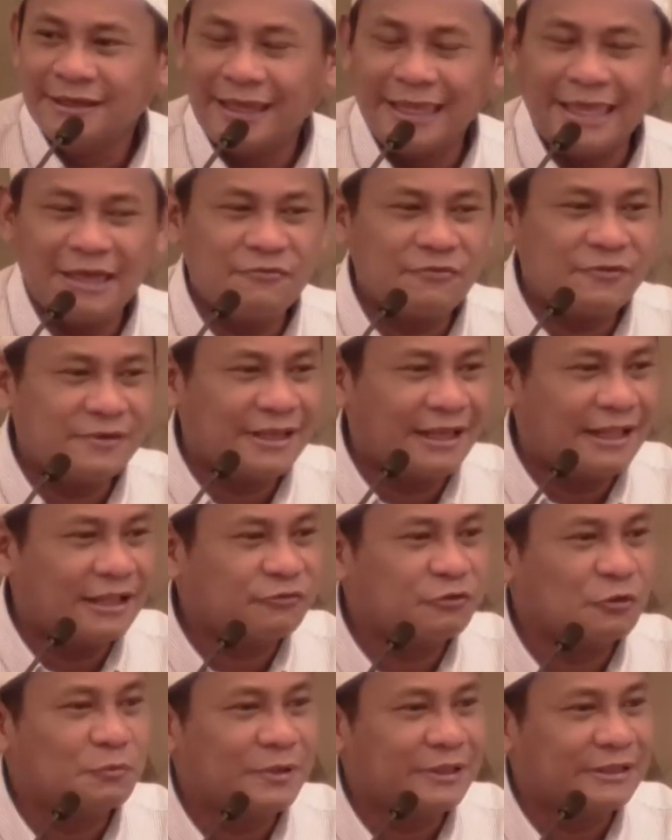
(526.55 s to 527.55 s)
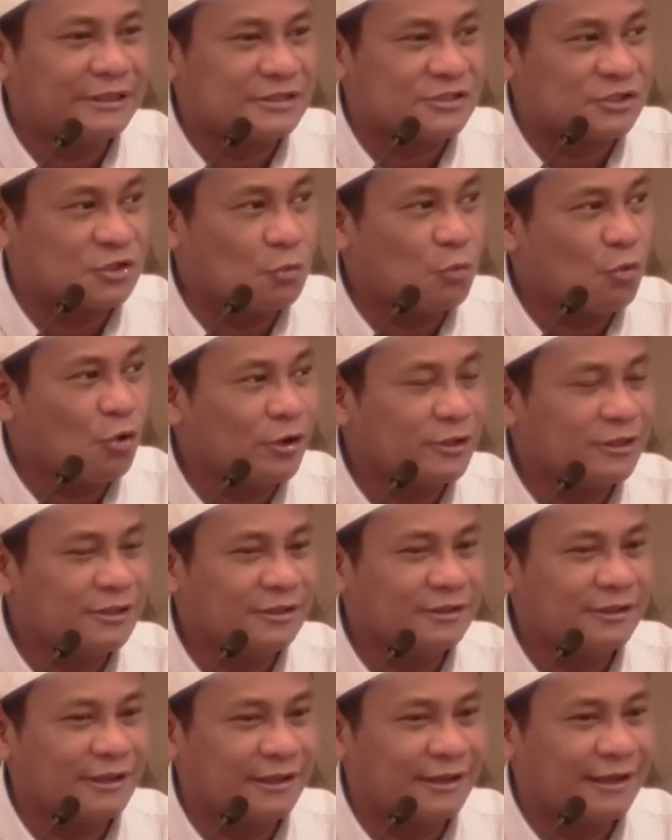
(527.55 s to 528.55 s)
Every alphabet is
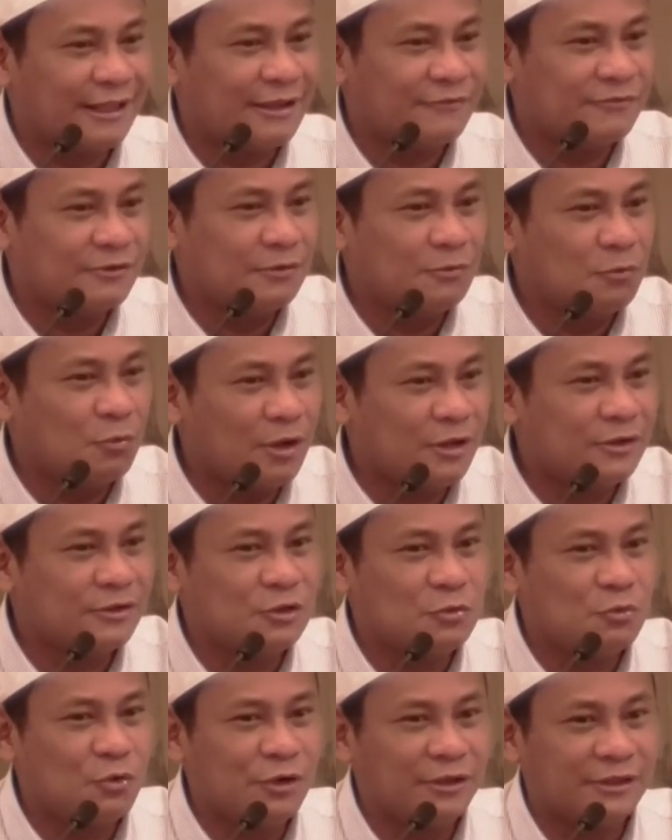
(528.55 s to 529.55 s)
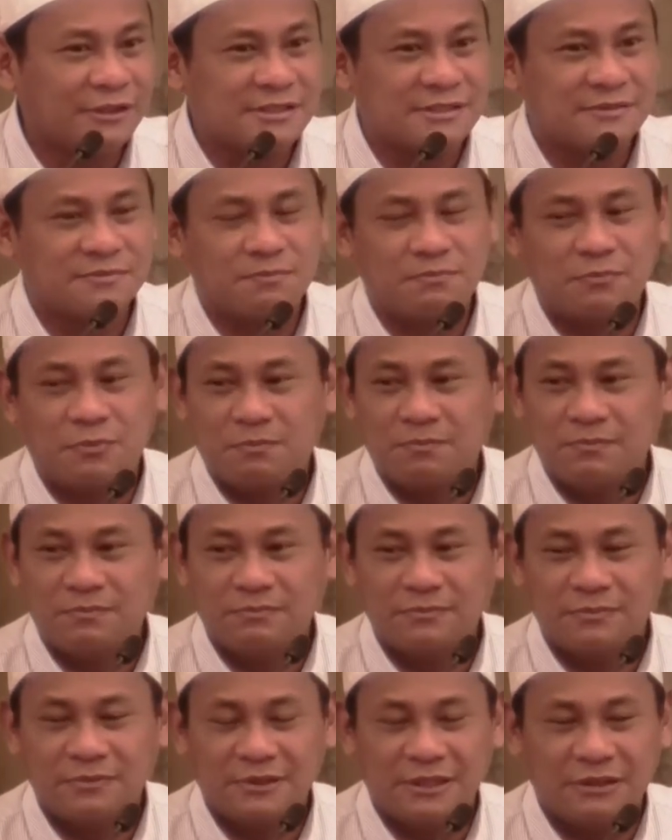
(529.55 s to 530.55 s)
rewarded, and every one reward is
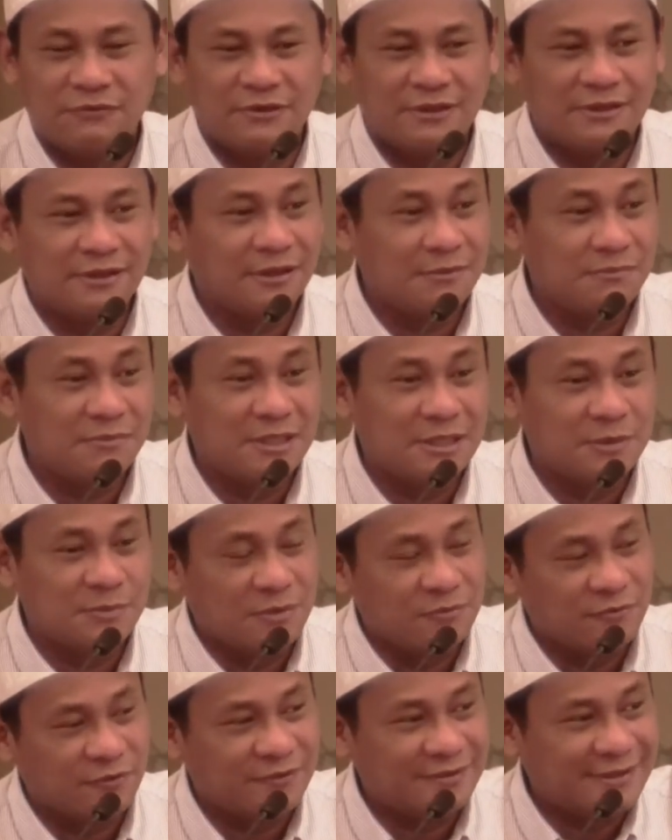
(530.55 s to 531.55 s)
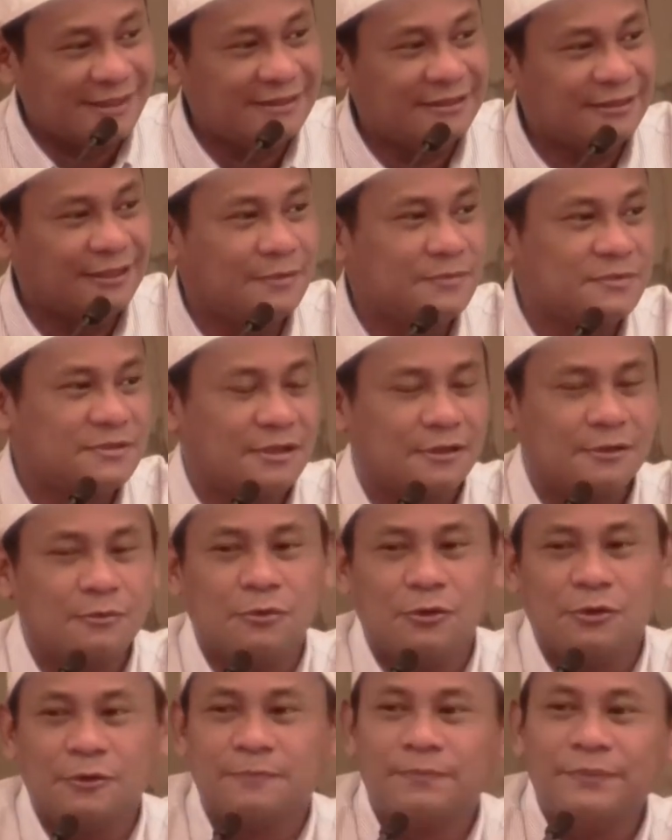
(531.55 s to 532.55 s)
given a minimum of 10 times that
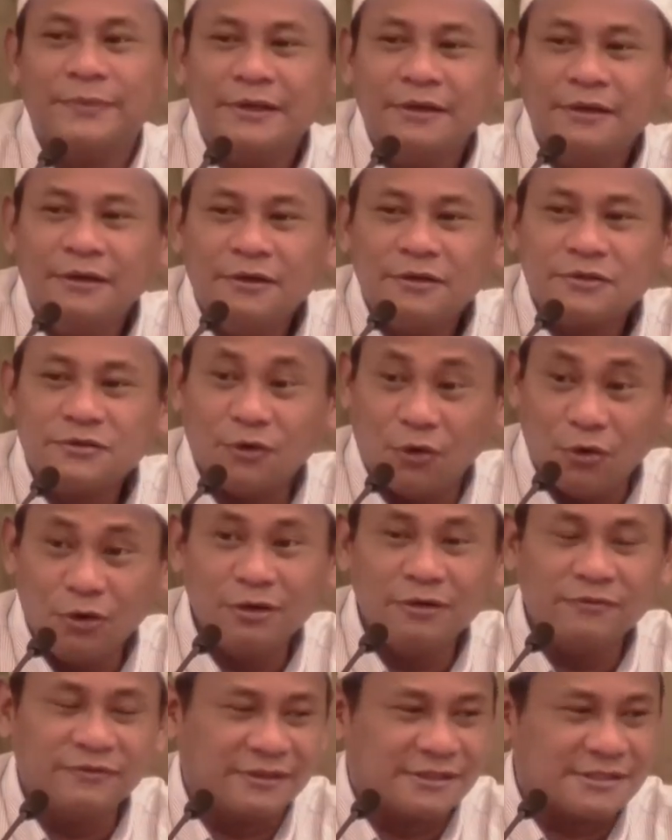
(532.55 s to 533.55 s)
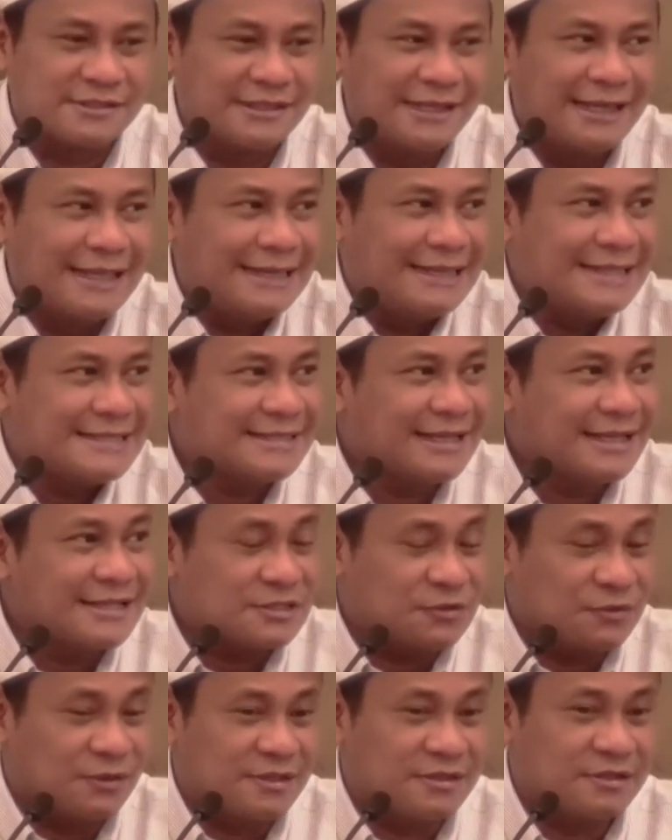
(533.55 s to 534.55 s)
reward. So all of this leads us
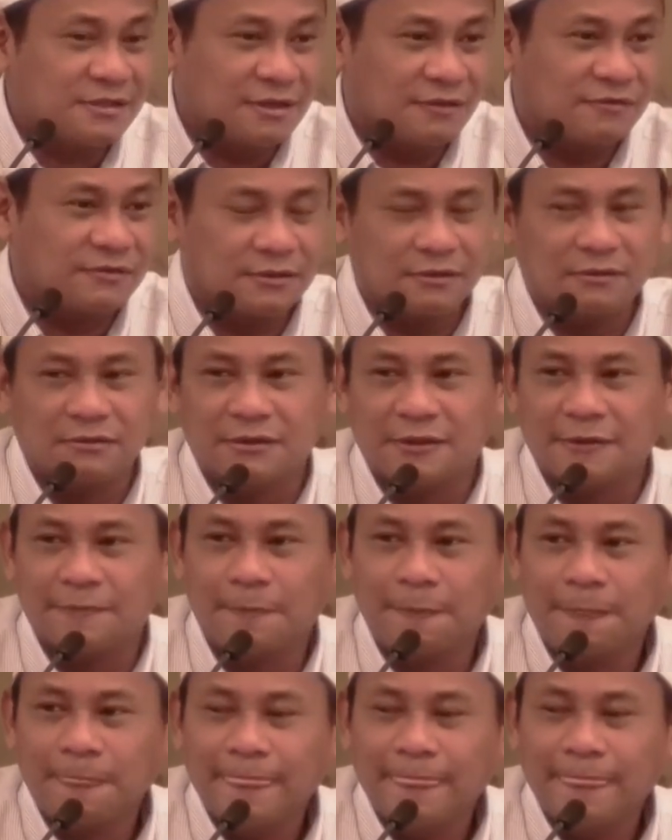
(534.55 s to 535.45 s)
to the state of zikrullah.